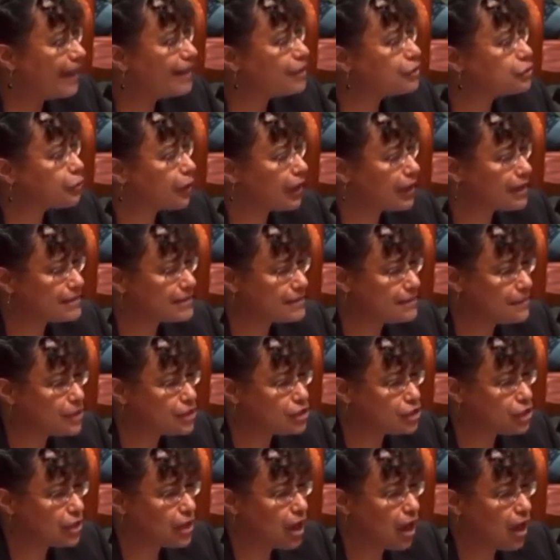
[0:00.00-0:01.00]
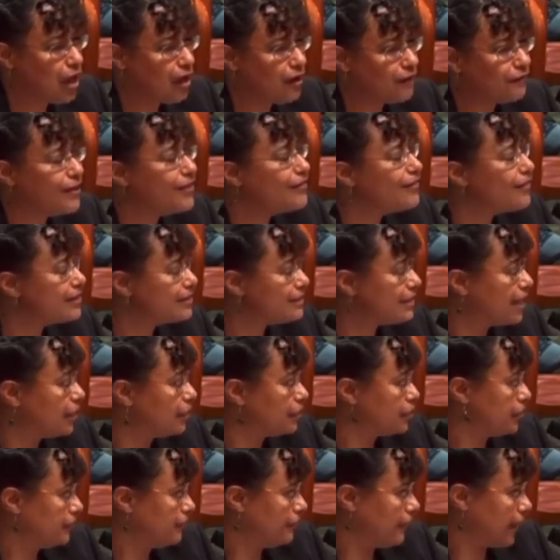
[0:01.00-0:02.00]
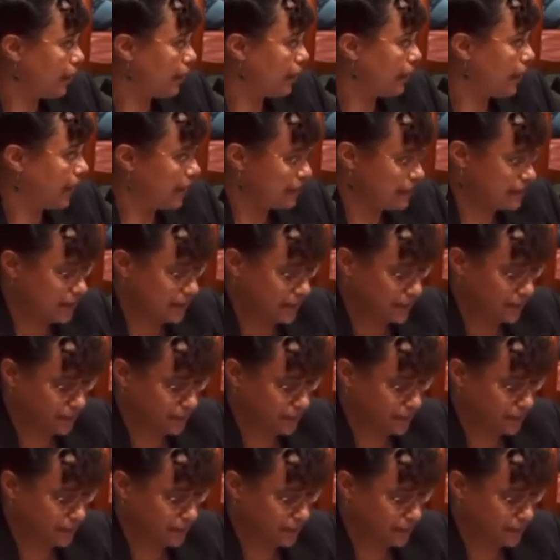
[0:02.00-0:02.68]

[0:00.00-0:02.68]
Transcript: and transmission of the Delta variant.